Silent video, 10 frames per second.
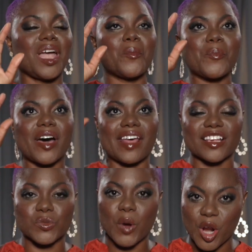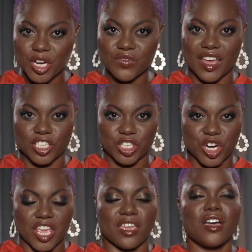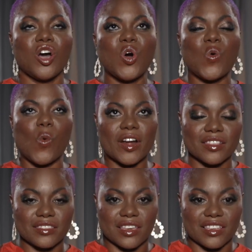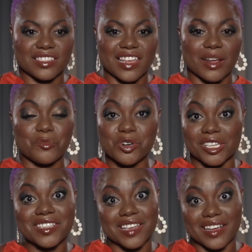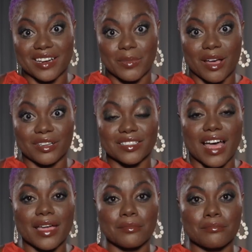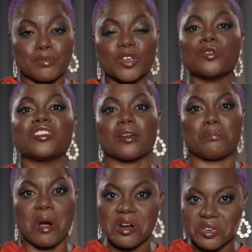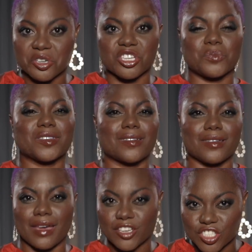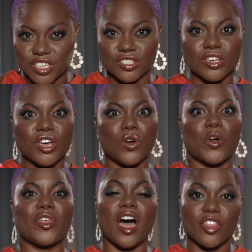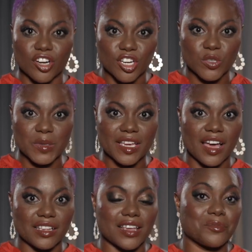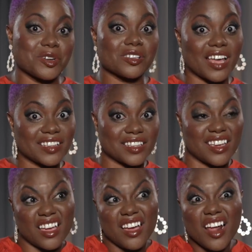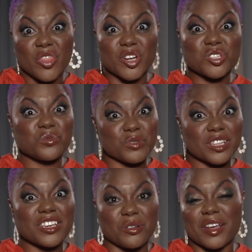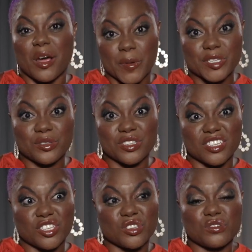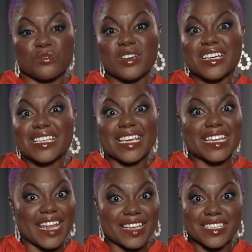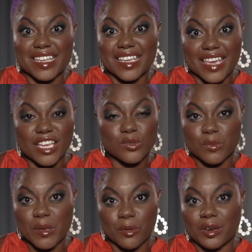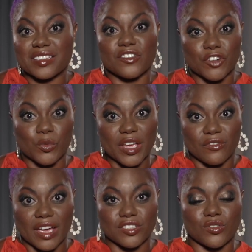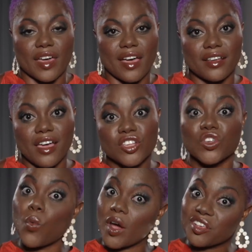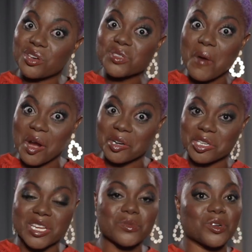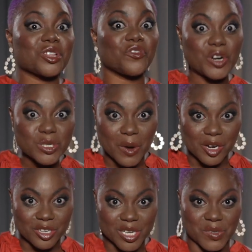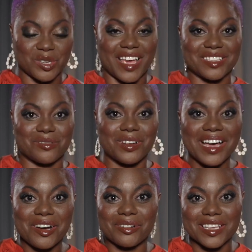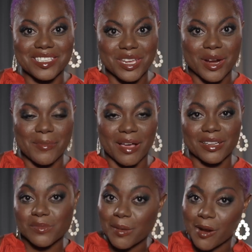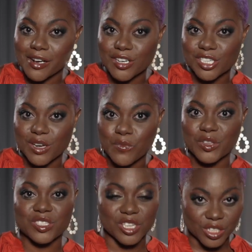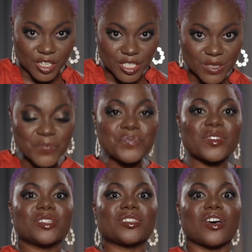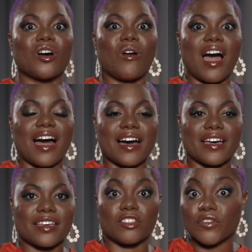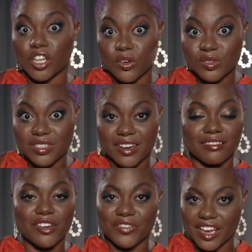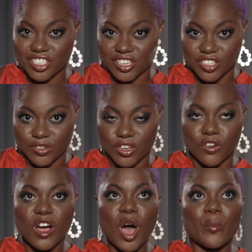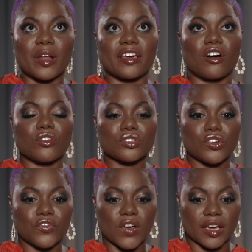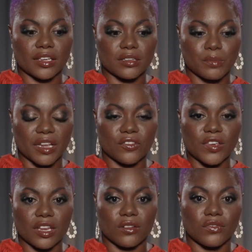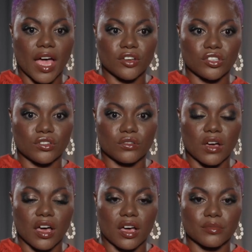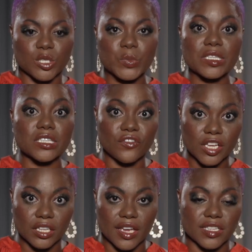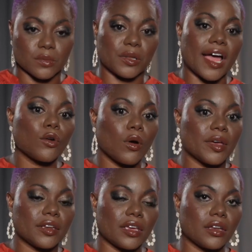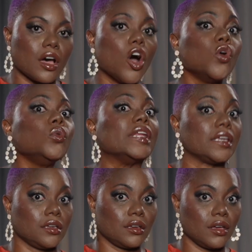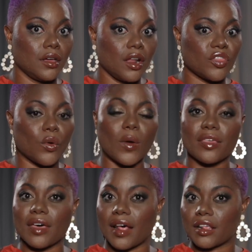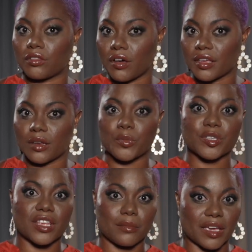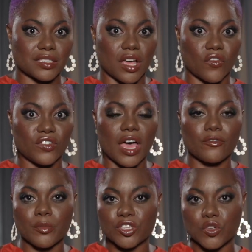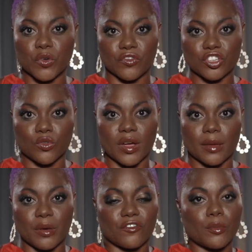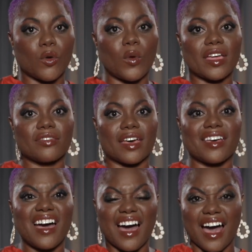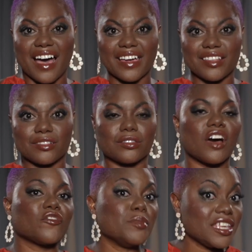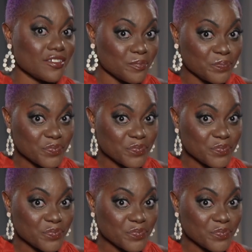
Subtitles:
But as part of that journey, one of the things that I'm real excited about is I'm building partnerships and connections with others, because I'm realizing there's a really great opportunity to connect and engage with people in a different way if I do that. So one of those partnerships, one of the first partnerships you guys will get to hear about, is my partnership with Dillard's. So I love clothes and I love fashion, as y'all know, but I also find benefit and value, specifically as a Black woman, in owning the way that I look and present myself, not from a superficial way, but from a way that I love me.